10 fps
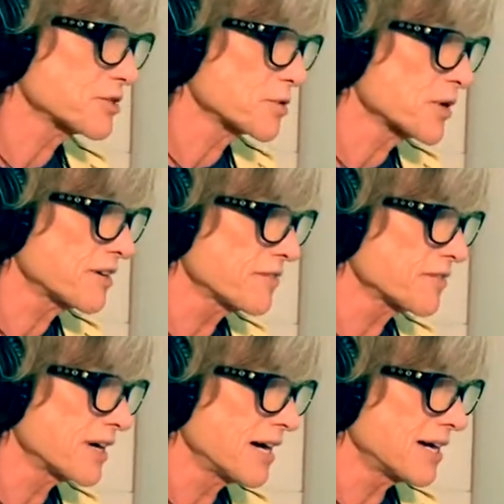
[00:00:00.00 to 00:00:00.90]
riff,
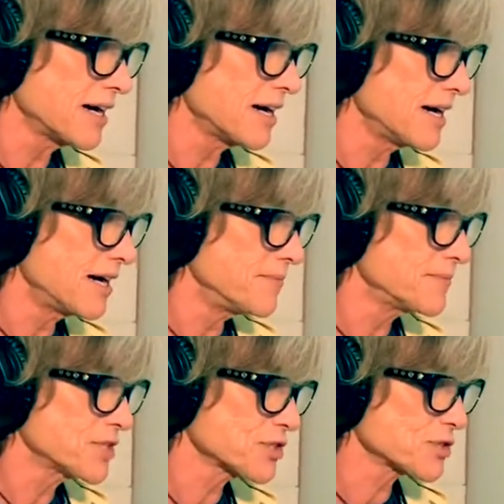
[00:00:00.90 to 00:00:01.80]

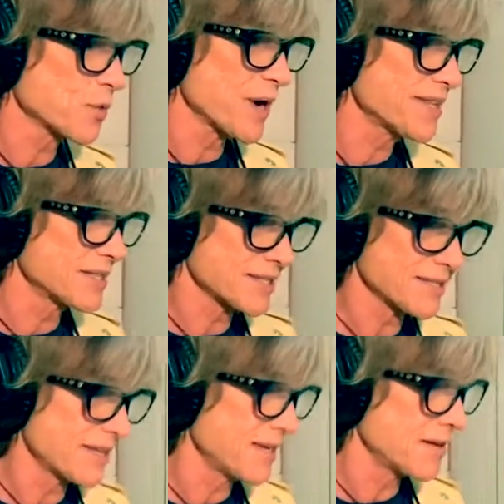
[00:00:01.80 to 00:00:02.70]
just the way the
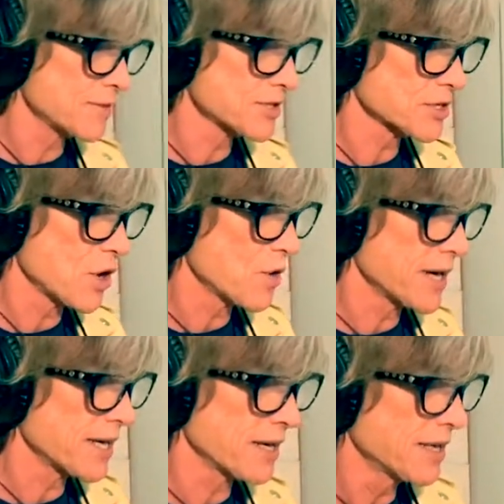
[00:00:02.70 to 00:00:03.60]
singing was
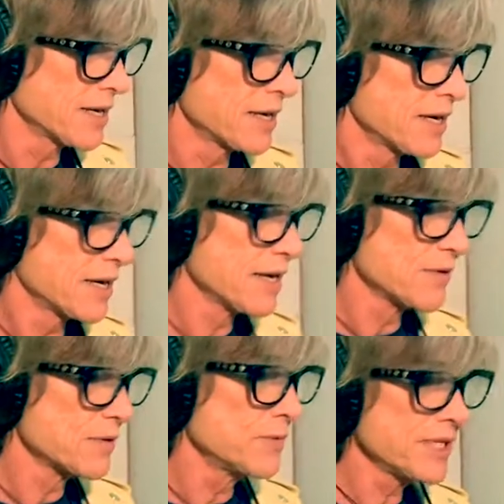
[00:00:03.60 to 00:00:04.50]
going,
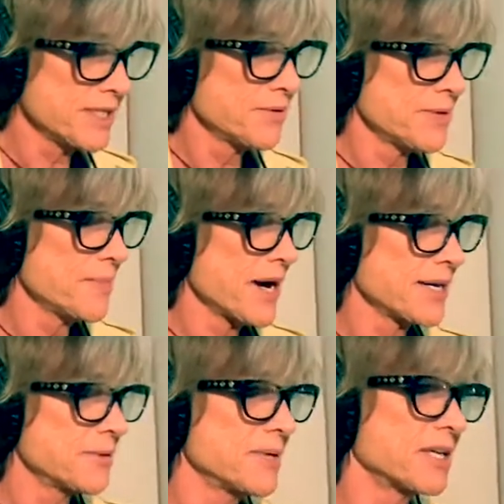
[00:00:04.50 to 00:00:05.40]
it really
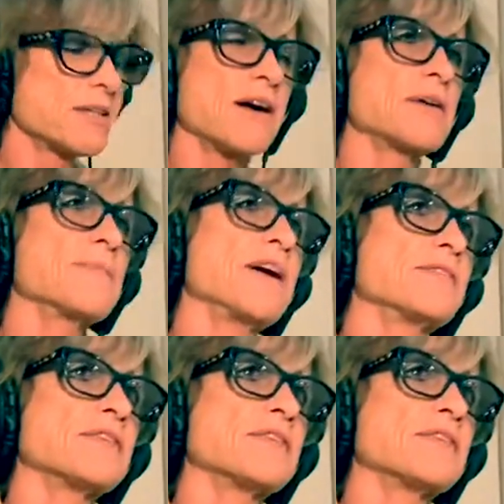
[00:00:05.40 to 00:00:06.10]
reminded me a lot about